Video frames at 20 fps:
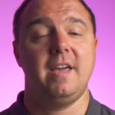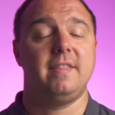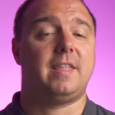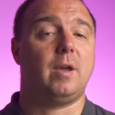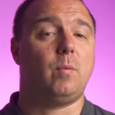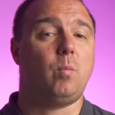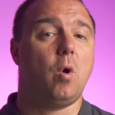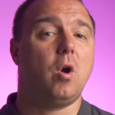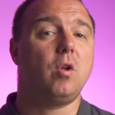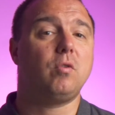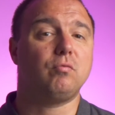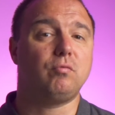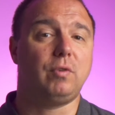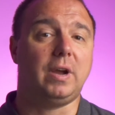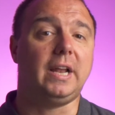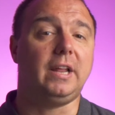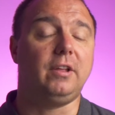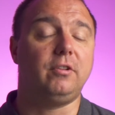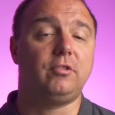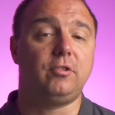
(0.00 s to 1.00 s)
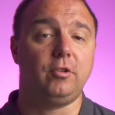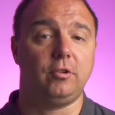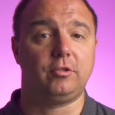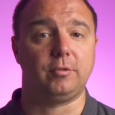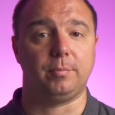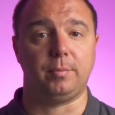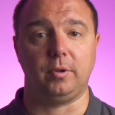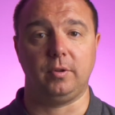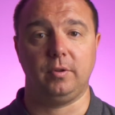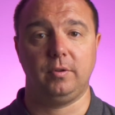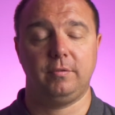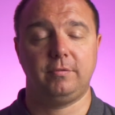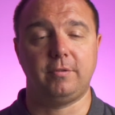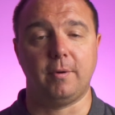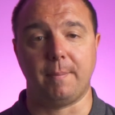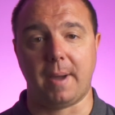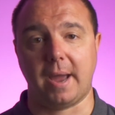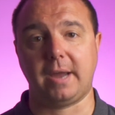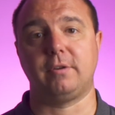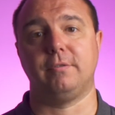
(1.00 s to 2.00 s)
they weren't really suitable
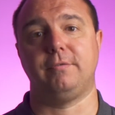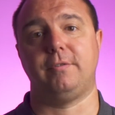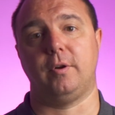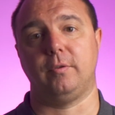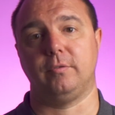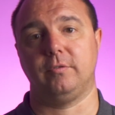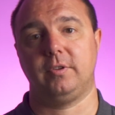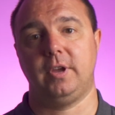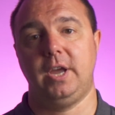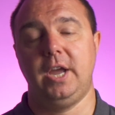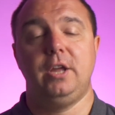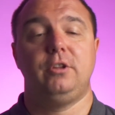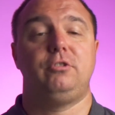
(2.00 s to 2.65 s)
for microphones.